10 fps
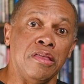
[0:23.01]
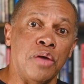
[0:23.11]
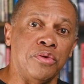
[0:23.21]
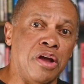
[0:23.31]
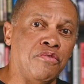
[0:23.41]
They
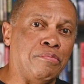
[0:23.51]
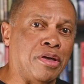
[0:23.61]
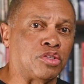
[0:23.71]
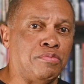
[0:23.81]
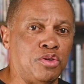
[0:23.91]
were never
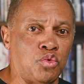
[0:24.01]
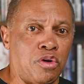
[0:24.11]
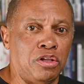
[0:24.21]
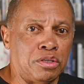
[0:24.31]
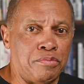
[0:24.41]
meant to be
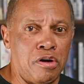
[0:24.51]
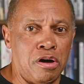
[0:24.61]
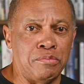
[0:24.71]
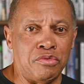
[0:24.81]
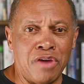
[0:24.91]
dwelled
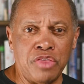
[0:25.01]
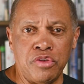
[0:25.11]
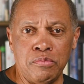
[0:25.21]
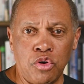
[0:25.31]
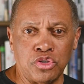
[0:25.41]
upon, but rather
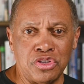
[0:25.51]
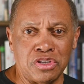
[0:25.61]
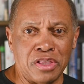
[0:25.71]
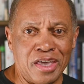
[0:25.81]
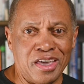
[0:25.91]
emotions
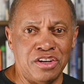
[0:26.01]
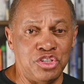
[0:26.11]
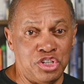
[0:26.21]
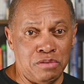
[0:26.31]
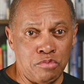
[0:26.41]
are like
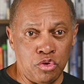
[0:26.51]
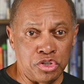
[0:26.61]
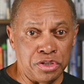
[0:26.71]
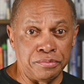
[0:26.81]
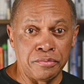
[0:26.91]
energy in
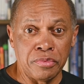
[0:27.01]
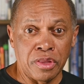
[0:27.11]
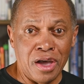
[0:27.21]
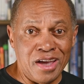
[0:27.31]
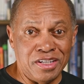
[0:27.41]
motion.
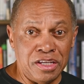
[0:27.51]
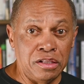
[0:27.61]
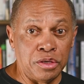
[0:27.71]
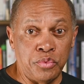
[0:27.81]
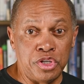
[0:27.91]

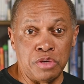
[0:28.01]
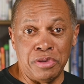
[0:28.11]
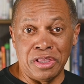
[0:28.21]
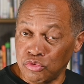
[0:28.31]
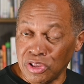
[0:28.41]
Ideally, we should
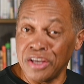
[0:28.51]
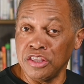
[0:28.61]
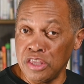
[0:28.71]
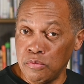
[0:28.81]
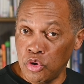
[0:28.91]
be
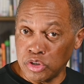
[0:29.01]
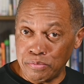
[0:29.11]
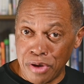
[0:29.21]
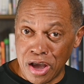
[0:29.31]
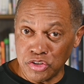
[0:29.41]
letting the
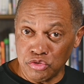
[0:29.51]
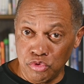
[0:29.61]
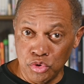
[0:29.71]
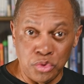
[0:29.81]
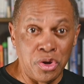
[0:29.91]
emotion pass
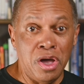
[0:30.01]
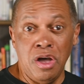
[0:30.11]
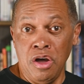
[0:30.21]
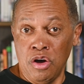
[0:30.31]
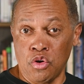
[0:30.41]
through.
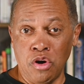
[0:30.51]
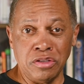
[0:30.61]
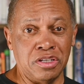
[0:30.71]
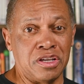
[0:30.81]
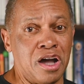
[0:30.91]

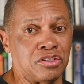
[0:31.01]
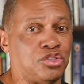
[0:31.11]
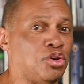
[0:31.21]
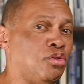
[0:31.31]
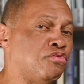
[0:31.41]
According to Dr.
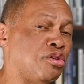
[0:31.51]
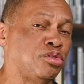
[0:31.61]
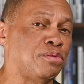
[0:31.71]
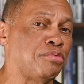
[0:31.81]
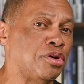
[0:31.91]
Joan
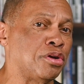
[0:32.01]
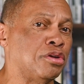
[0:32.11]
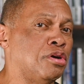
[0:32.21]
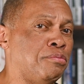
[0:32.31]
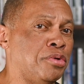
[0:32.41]
Rosenberg
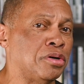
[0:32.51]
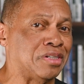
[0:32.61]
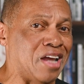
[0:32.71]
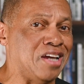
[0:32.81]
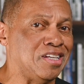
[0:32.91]
in her book,
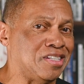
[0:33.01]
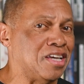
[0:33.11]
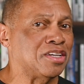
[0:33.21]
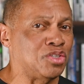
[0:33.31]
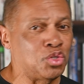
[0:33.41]
90
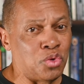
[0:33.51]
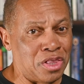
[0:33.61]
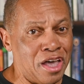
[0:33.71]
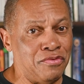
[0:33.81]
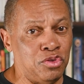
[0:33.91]
Seconds to a
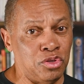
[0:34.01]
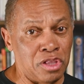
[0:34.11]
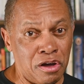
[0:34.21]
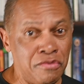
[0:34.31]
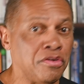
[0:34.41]
Life You
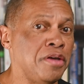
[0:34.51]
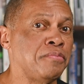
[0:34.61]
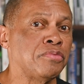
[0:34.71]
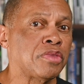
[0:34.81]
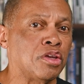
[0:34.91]
Love,
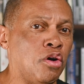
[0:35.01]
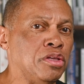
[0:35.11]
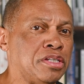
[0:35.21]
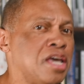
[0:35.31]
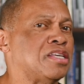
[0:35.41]
it
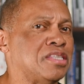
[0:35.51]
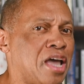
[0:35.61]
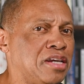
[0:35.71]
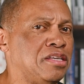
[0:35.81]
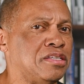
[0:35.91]
only takes
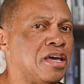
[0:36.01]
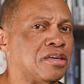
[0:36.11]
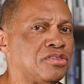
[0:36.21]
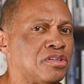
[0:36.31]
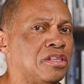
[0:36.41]
90
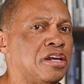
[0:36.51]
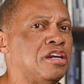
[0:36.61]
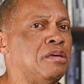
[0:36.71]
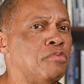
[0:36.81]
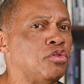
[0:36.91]
seconds to let
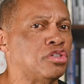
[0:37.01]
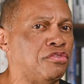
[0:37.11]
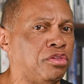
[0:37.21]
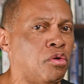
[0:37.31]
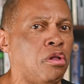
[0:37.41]
an emotion
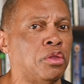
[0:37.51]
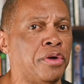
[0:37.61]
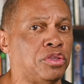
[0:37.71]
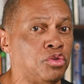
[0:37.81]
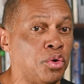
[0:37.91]
flow all the
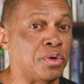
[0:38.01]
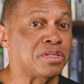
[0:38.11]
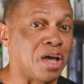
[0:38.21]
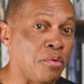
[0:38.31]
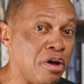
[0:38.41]
way through
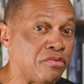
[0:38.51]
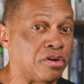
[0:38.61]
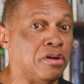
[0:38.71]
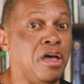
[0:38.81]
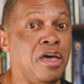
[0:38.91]
us.
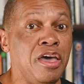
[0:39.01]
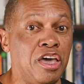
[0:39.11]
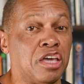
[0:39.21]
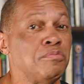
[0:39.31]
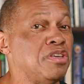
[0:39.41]
However,
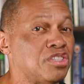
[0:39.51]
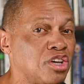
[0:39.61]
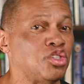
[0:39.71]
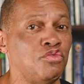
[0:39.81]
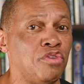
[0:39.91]
it can be
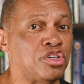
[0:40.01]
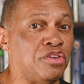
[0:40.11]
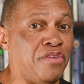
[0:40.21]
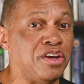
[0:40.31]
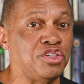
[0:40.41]
such a rush
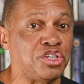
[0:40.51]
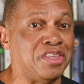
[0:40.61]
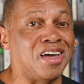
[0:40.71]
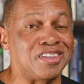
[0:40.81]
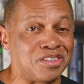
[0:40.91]
of energy
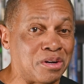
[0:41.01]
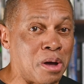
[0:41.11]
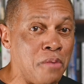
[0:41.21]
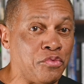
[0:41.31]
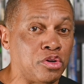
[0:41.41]
that it's
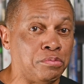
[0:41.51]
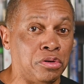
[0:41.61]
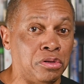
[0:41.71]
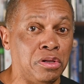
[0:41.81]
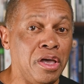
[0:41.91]

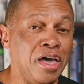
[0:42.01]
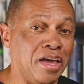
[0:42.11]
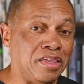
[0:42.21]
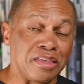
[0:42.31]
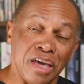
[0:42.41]
uncomfortable,
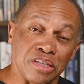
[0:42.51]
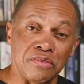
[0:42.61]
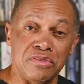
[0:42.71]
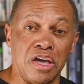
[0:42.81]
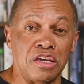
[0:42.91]
and in the case
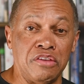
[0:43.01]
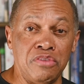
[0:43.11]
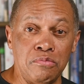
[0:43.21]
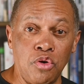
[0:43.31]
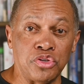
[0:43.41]
of negative
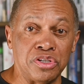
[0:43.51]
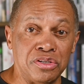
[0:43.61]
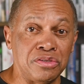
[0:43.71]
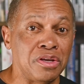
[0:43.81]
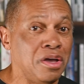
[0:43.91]

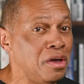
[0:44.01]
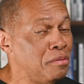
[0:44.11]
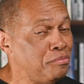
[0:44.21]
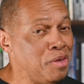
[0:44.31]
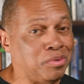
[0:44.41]
emotions,
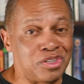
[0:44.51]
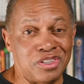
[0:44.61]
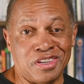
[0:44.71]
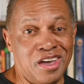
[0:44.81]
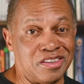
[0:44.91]
people
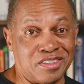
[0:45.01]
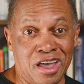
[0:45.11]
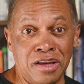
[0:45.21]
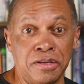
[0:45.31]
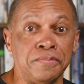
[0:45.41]
just can't
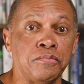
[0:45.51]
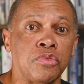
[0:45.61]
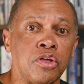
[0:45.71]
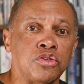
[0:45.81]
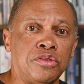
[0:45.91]
stand it.
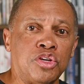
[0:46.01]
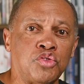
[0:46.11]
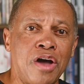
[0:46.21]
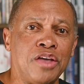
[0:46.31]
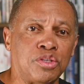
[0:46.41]
So they
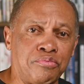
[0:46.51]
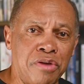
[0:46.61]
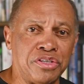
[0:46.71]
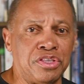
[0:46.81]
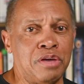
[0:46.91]
try and
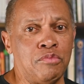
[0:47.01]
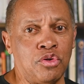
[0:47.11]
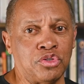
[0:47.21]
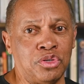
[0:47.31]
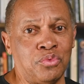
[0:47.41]
suppress the
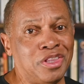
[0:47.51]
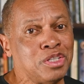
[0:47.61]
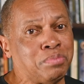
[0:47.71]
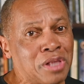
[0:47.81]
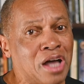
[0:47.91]
emotion. Well,
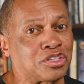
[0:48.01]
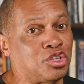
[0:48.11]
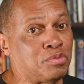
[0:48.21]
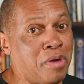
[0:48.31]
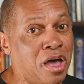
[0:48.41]
this blocks
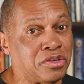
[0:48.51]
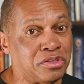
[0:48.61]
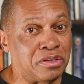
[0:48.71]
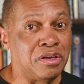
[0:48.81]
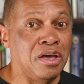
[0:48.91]
its
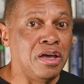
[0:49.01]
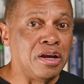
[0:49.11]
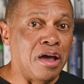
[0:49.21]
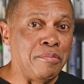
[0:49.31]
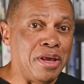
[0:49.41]
passing.
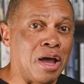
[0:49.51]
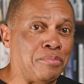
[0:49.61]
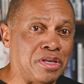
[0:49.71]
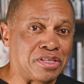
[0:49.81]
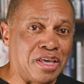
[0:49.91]
Now, I may not
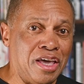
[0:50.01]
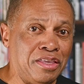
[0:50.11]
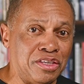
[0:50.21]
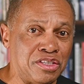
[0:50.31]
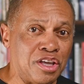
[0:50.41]
be
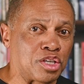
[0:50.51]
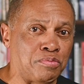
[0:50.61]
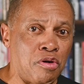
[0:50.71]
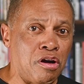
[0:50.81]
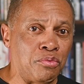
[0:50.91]
saying this
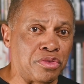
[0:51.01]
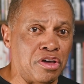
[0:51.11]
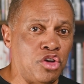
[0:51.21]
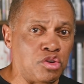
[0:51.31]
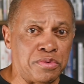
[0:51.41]
next part with
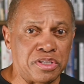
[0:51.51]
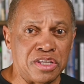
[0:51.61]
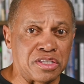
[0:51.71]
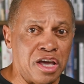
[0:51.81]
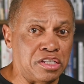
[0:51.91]

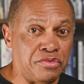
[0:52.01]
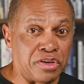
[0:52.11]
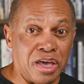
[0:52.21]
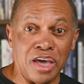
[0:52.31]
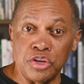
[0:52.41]
100%
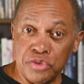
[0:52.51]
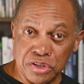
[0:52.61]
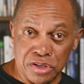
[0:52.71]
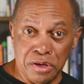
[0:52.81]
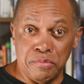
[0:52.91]
scientific
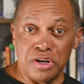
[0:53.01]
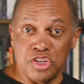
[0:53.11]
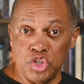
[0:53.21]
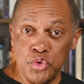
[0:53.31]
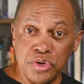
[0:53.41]
accuracy, but
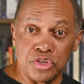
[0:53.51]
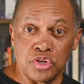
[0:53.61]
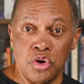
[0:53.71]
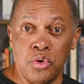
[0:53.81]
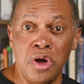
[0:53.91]
in doing
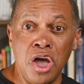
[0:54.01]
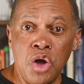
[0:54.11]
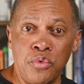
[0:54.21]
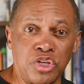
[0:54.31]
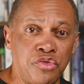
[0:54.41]
so,
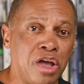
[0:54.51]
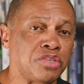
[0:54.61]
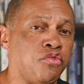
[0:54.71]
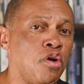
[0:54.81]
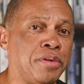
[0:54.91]
we're
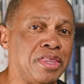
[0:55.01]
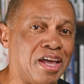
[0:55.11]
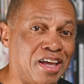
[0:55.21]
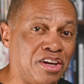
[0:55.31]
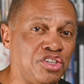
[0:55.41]
transforming
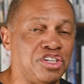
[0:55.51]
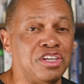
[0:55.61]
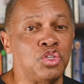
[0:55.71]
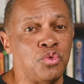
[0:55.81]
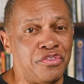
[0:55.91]
that energy
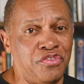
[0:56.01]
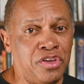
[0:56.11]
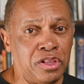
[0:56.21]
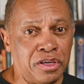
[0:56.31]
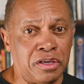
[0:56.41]
into a
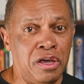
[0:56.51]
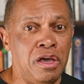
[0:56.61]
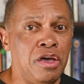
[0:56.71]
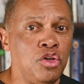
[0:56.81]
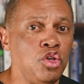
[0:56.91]
feeling.
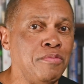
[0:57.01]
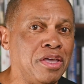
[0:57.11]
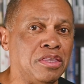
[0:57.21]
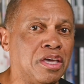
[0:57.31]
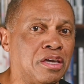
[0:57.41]
You may
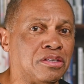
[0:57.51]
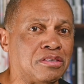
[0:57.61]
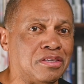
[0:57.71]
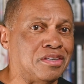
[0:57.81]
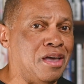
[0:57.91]
think it's
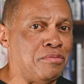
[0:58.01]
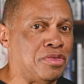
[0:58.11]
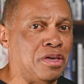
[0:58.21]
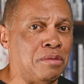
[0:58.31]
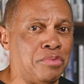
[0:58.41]
the same
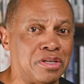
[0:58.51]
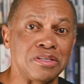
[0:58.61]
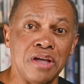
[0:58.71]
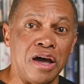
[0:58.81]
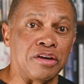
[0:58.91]
thing, but
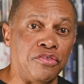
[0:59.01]
it's not.